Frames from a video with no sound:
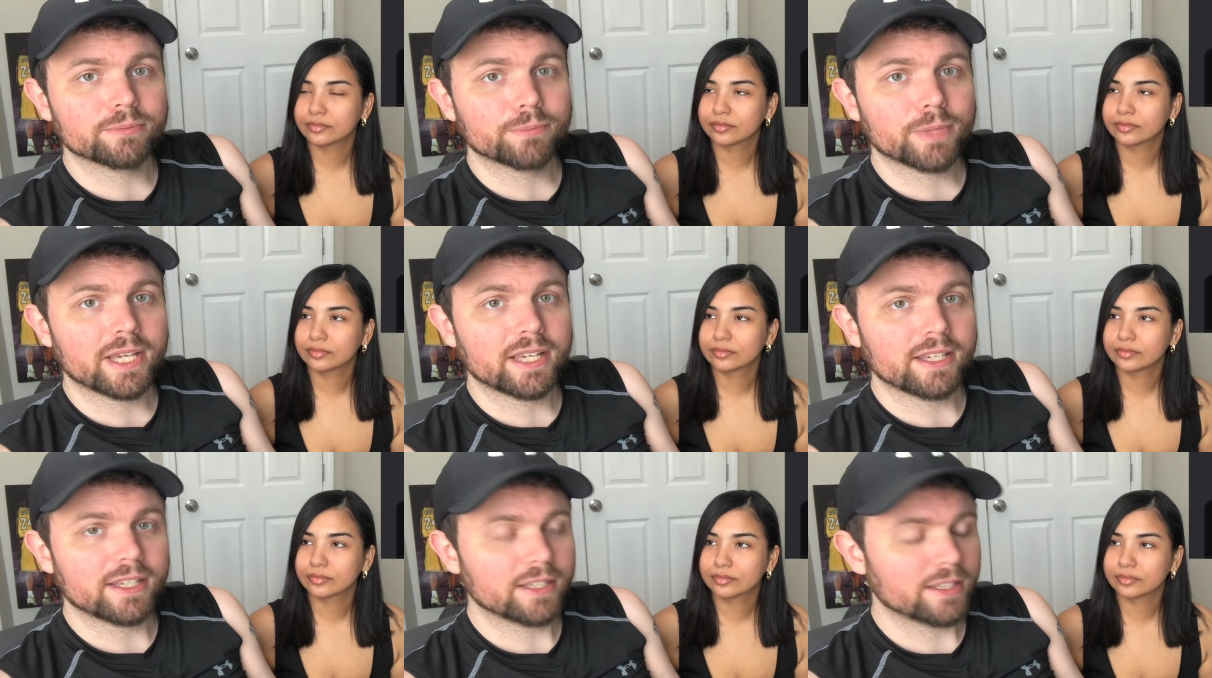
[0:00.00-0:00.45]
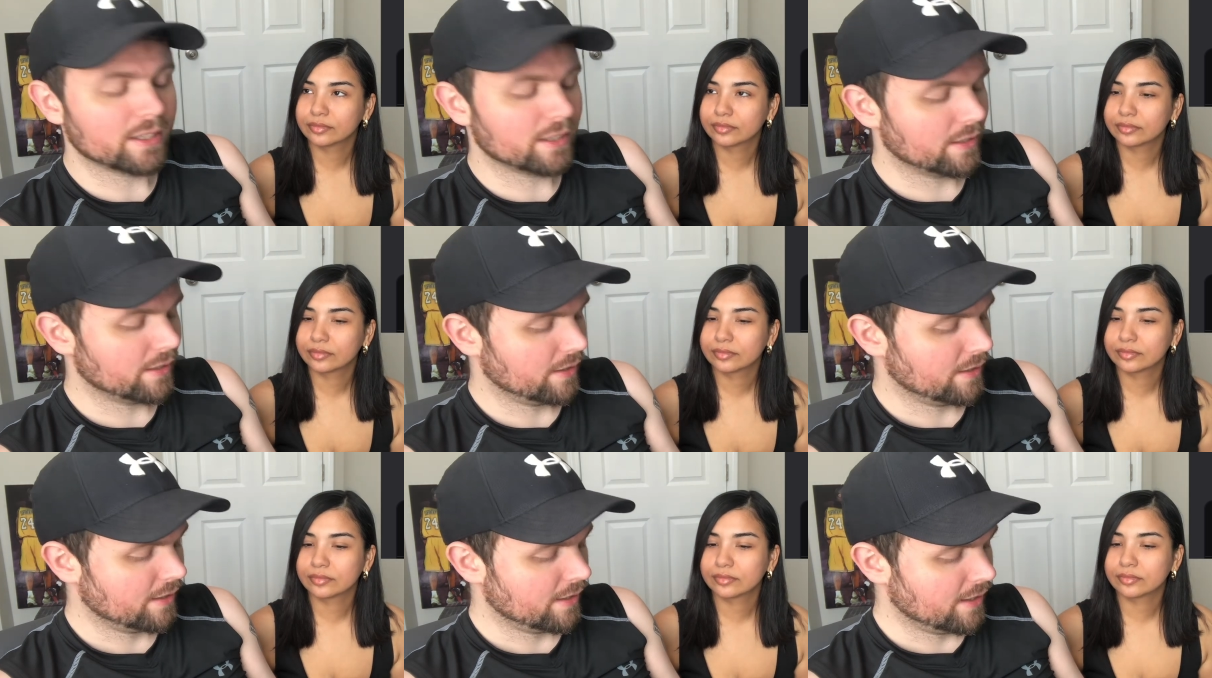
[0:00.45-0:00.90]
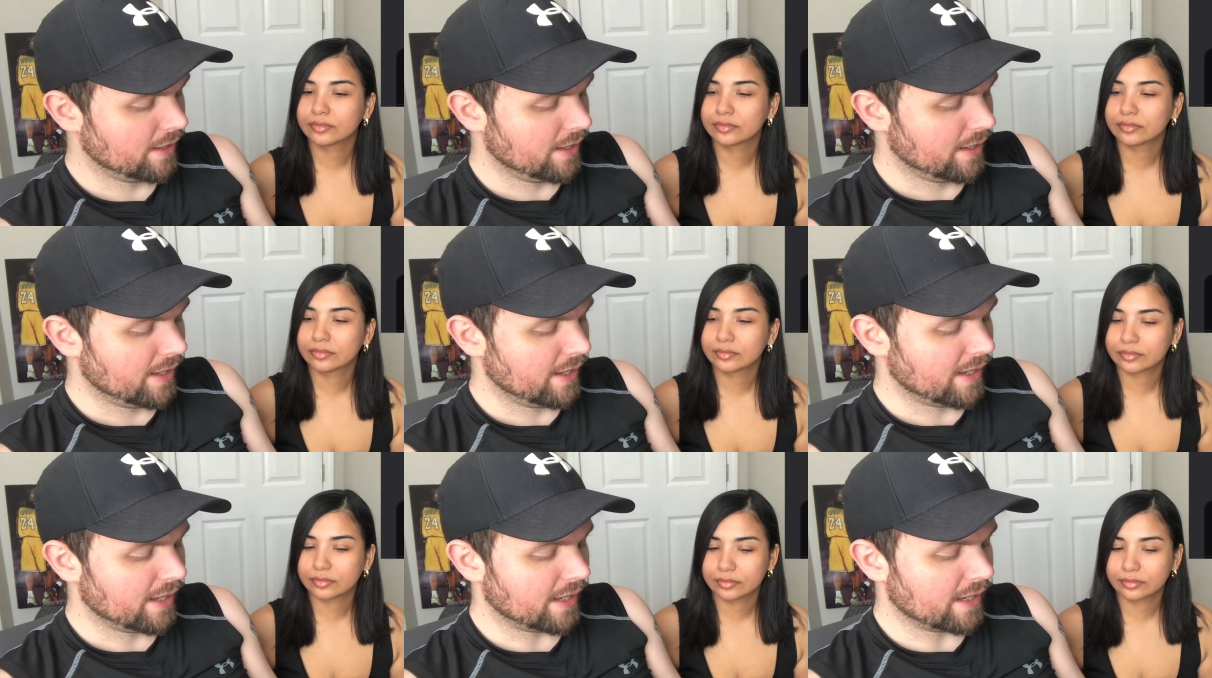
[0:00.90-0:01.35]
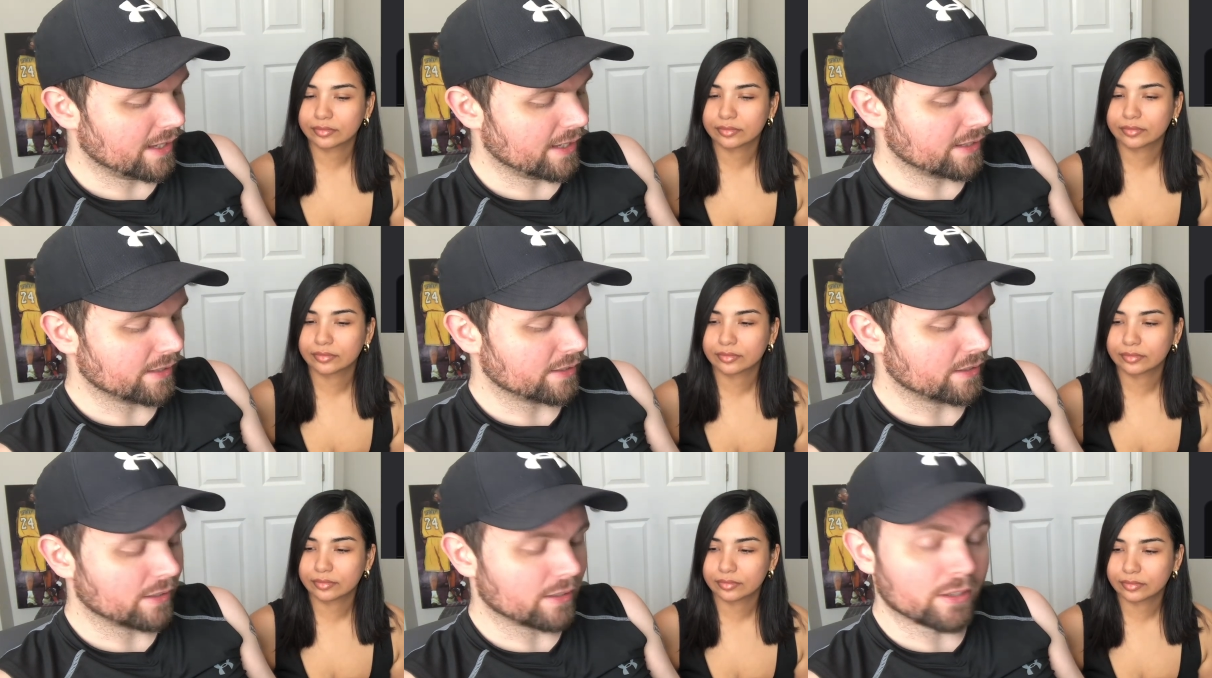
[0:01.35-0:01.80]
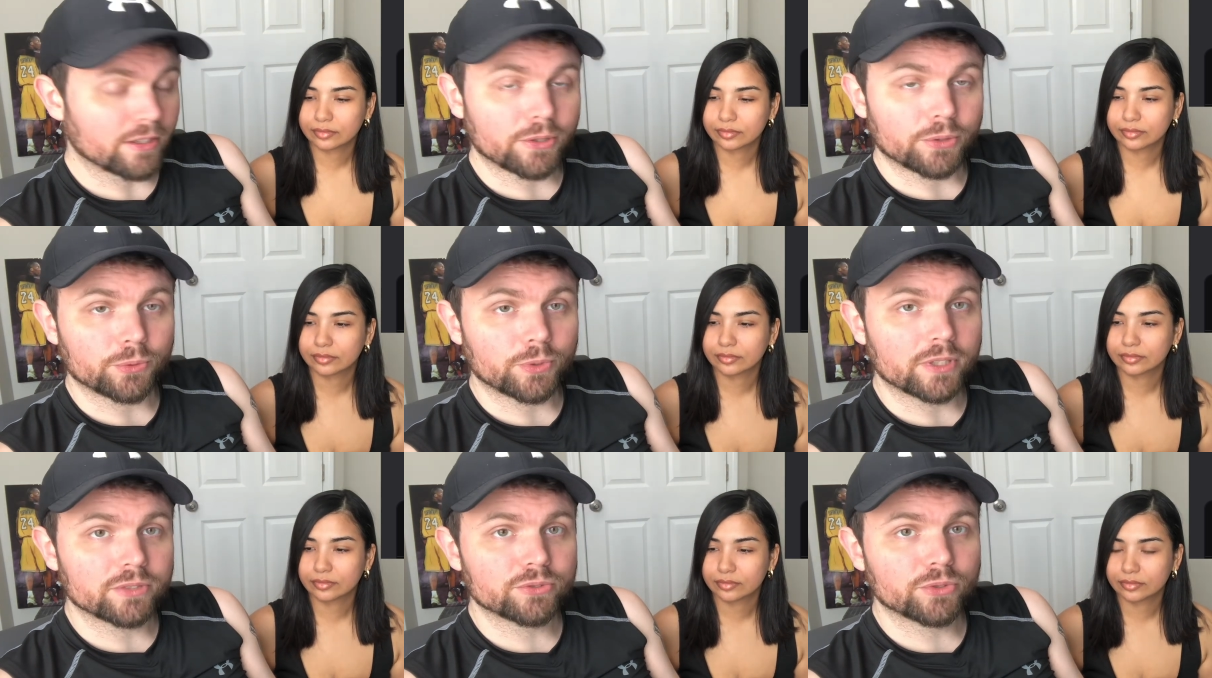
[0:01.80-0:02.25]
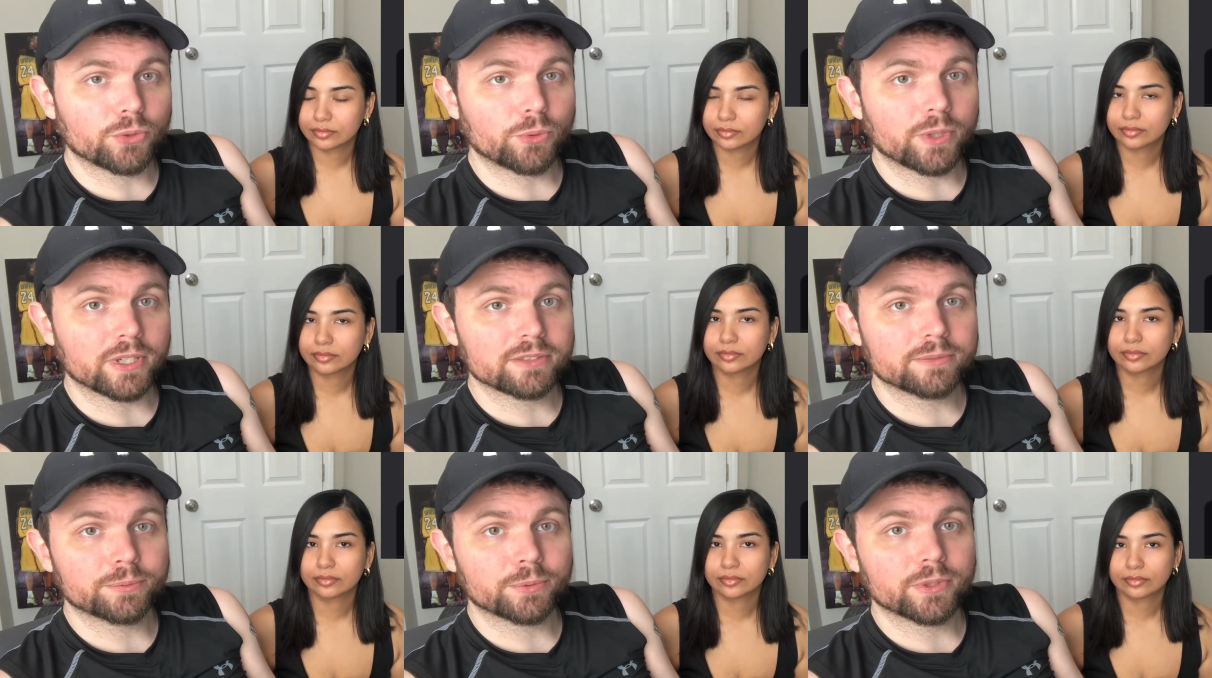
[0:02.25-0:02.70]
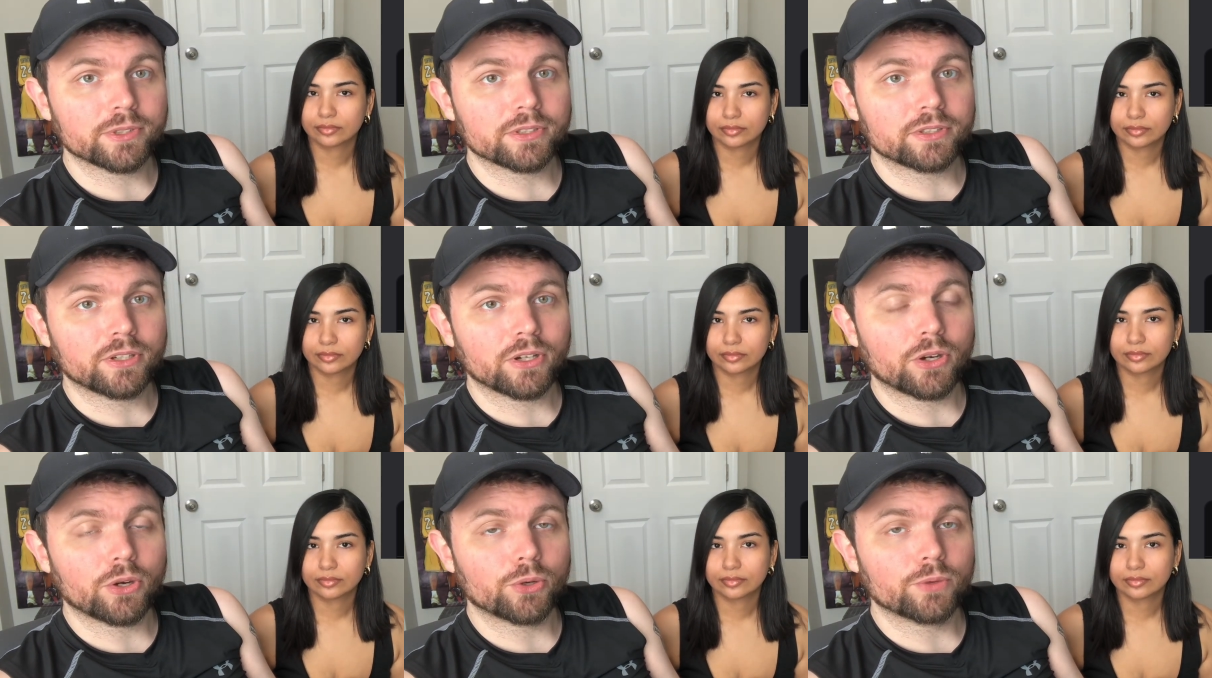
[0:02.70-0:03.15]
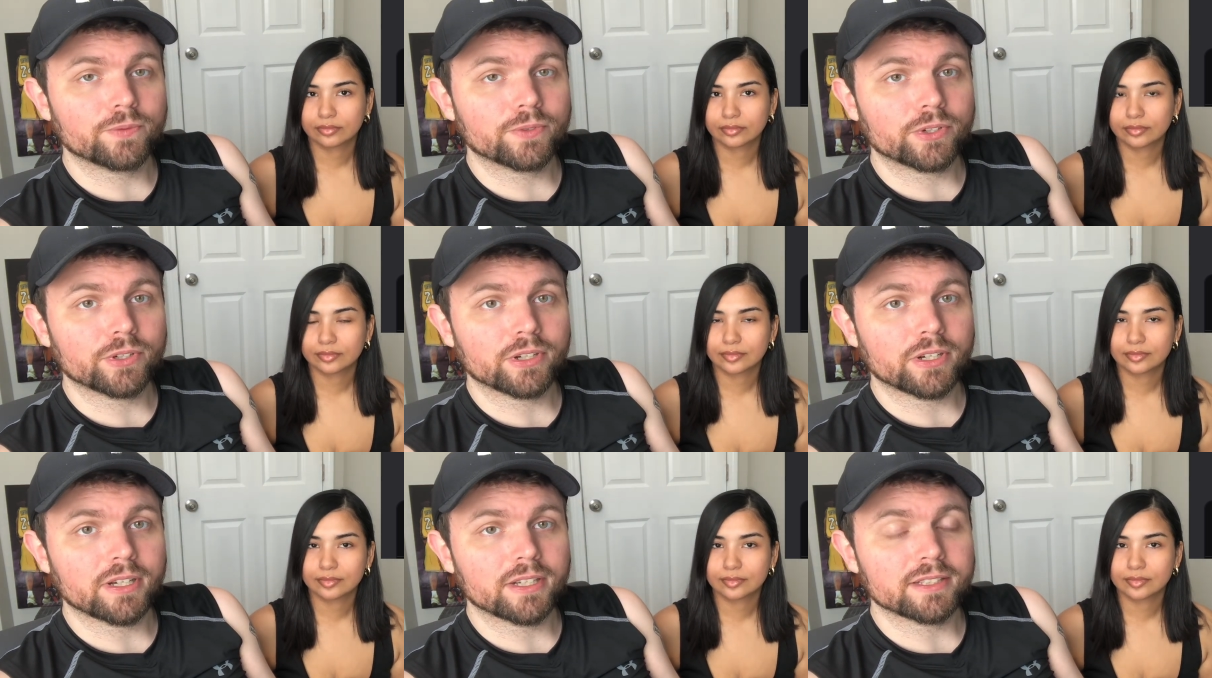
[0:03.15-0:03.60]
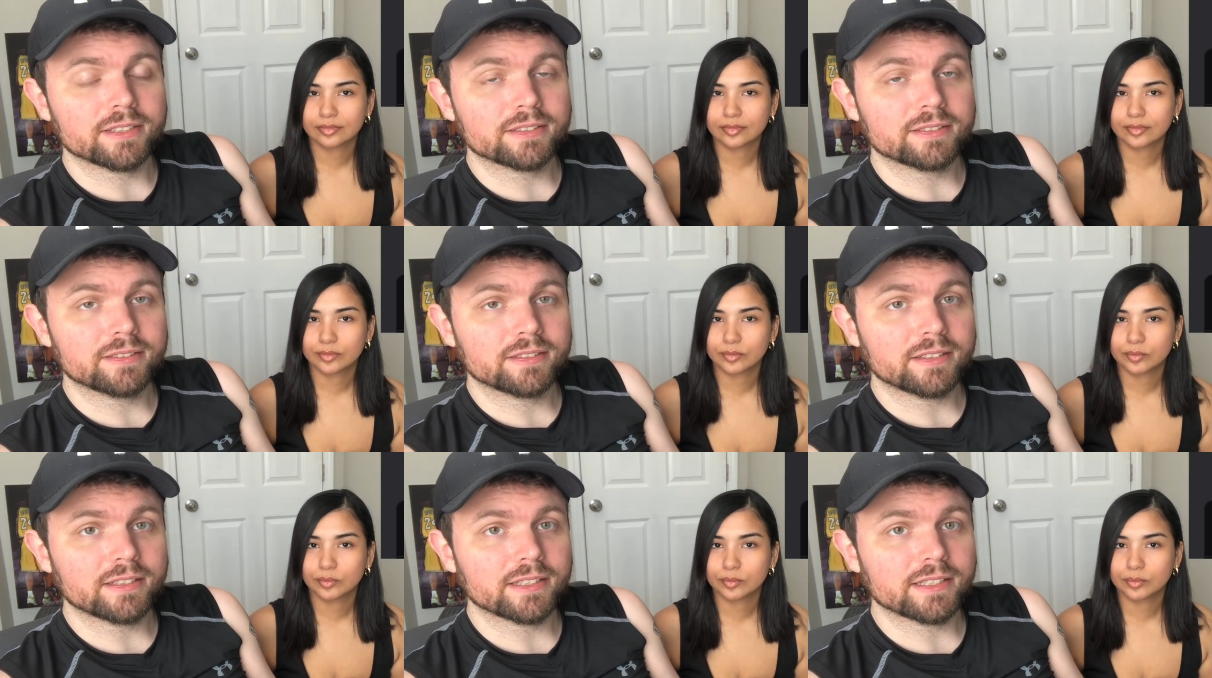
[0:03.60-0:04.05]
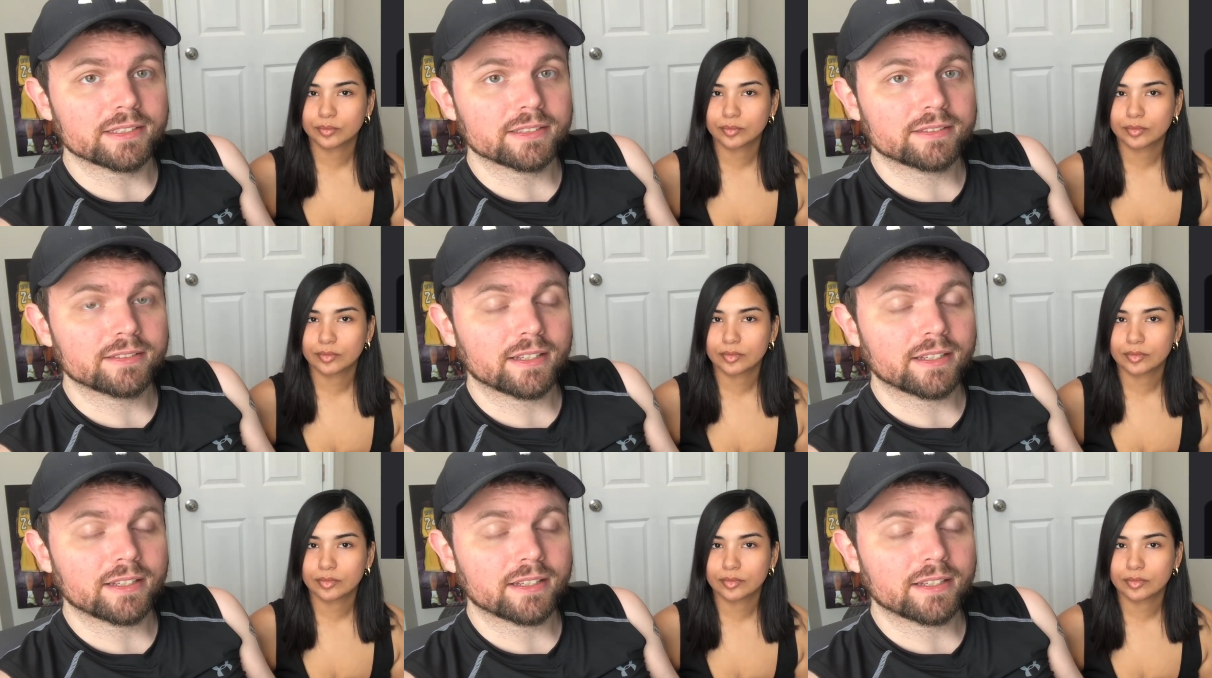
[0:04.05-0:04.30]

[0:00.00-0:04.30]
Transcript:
Speaker 1: made, and uh, Russell Westbrook over assist.